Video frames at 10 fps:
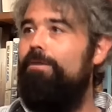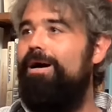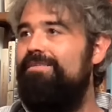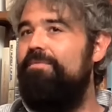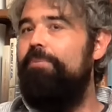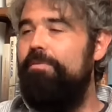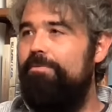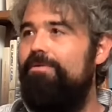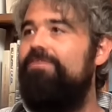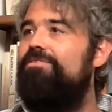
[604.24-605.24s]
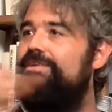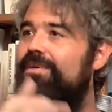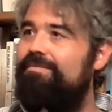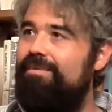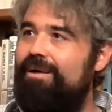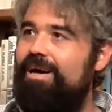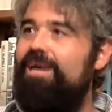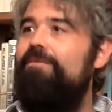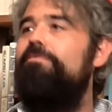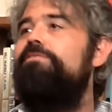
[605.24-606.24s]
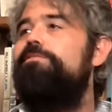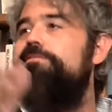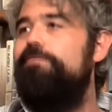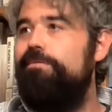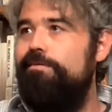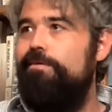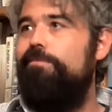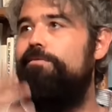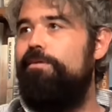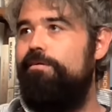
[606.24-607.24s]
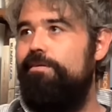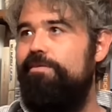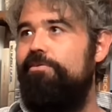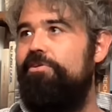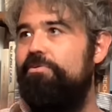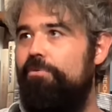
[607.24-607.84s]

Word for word: but the people during that time is, you know, the, the dirty